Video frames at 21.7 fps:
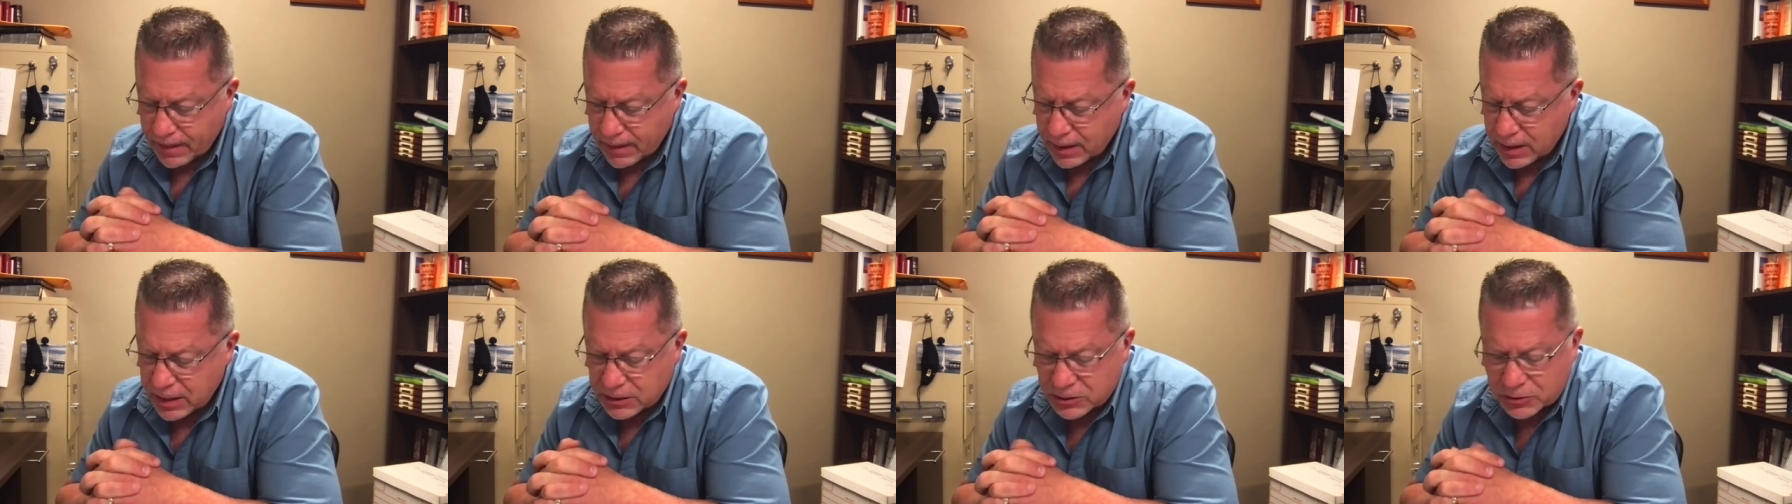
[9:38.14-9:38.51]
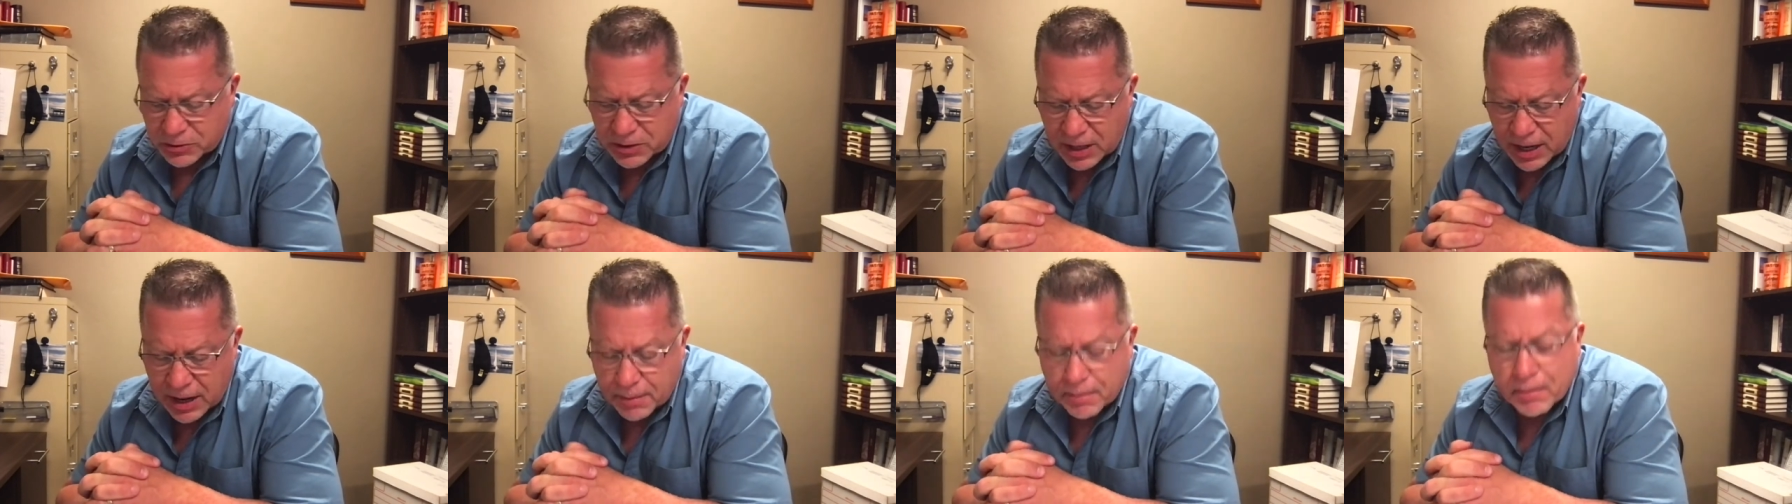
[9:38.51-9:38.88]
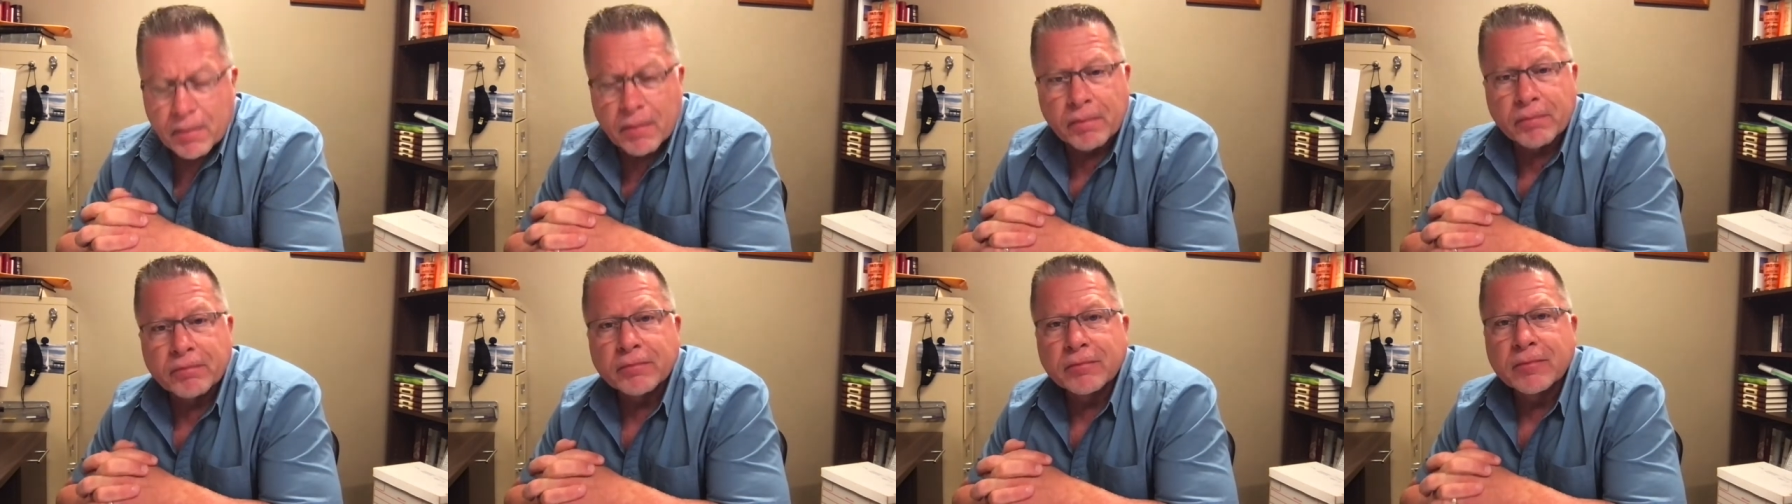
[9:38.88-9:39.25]
So today,
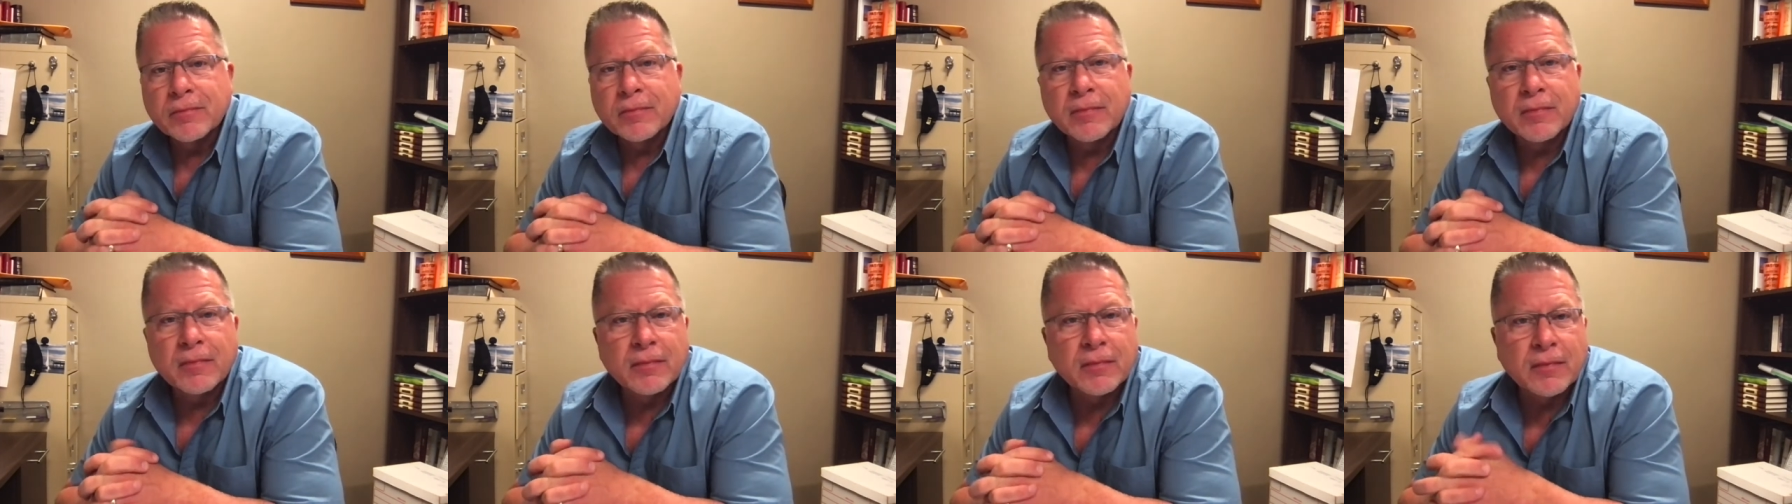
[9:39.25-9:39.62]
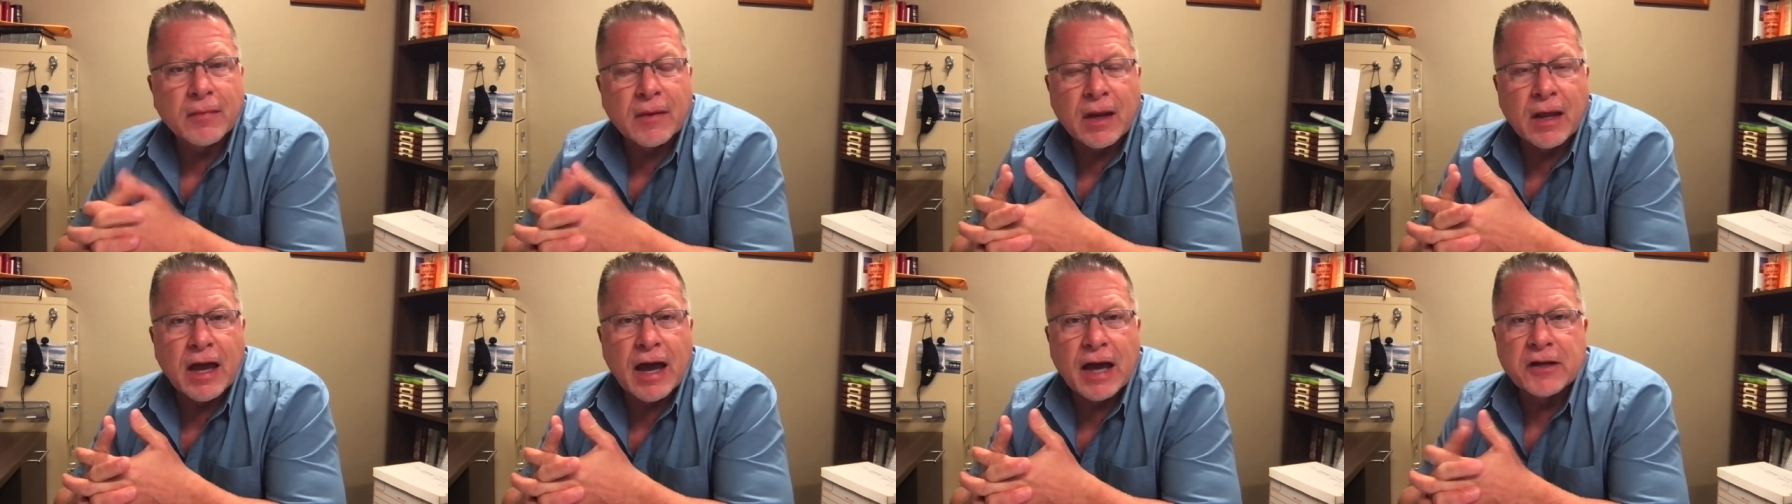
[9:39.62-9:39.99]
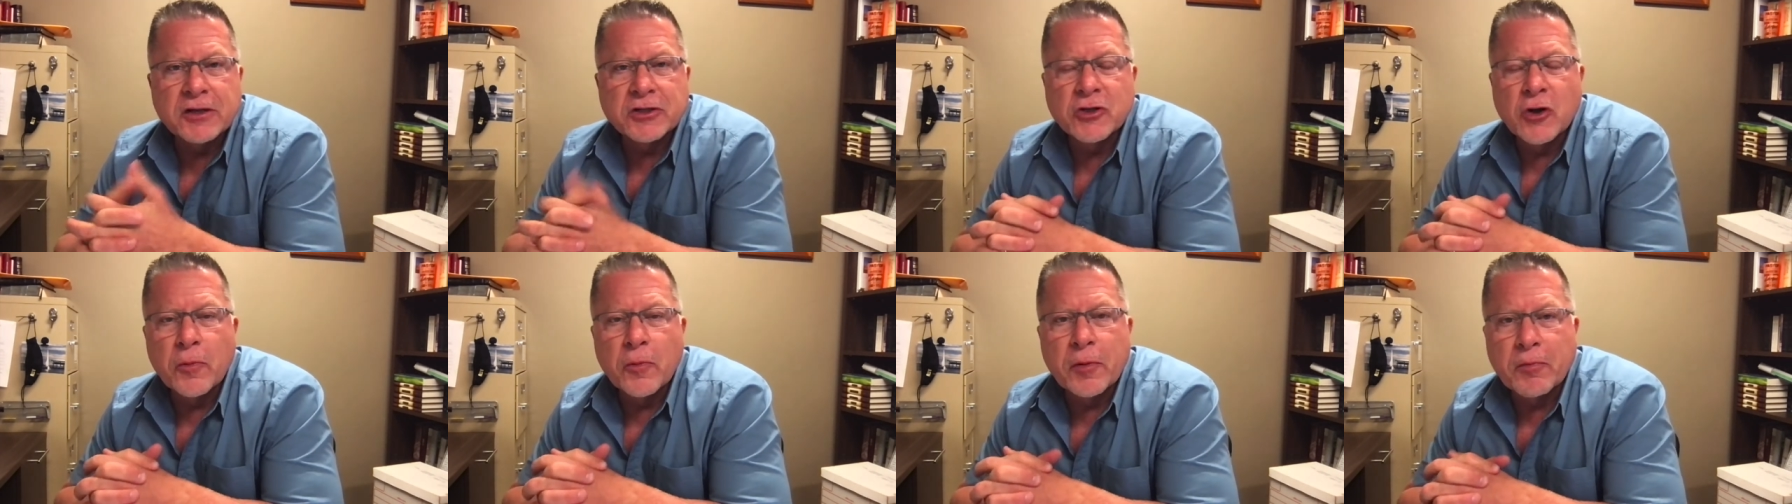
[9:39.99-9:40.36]
I just
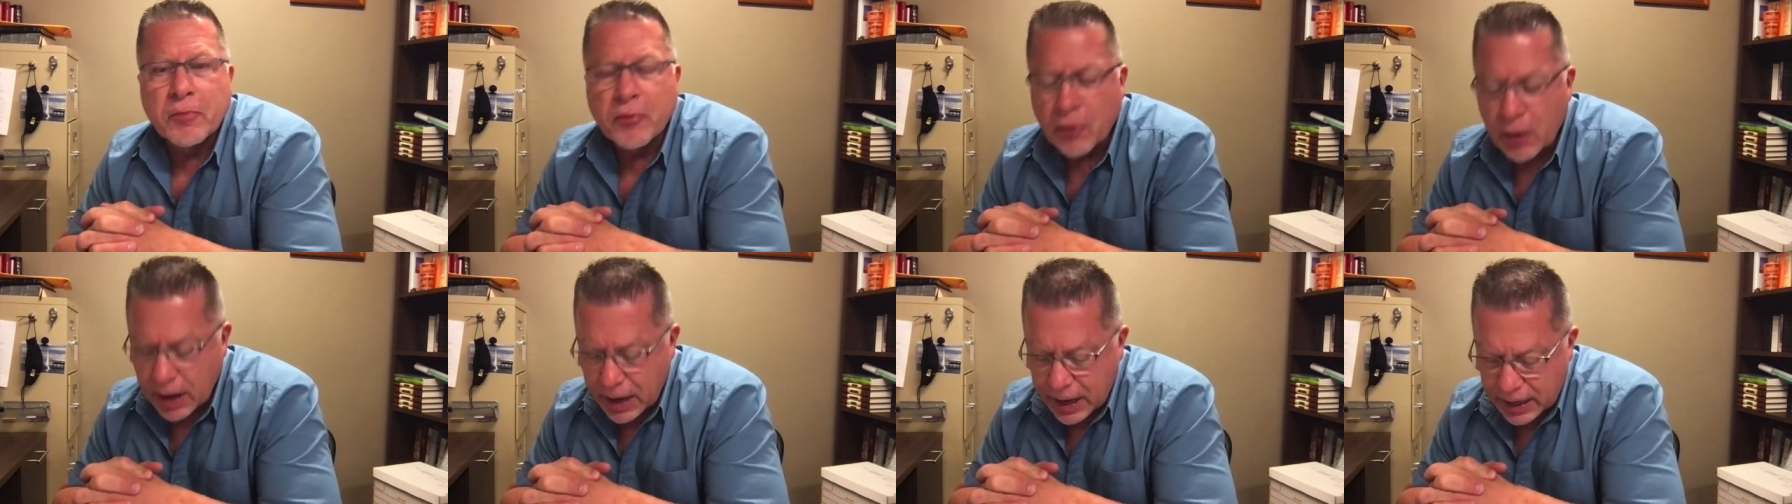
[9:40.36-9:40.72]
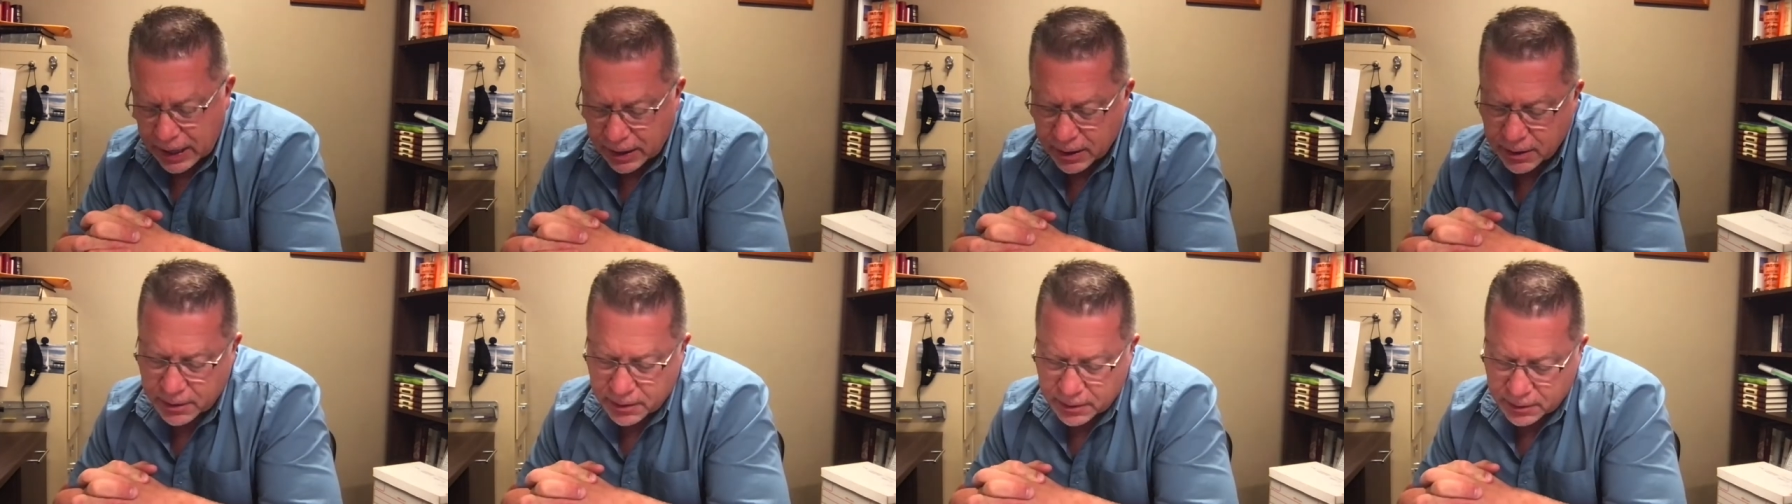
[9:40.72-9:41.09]
hope and pray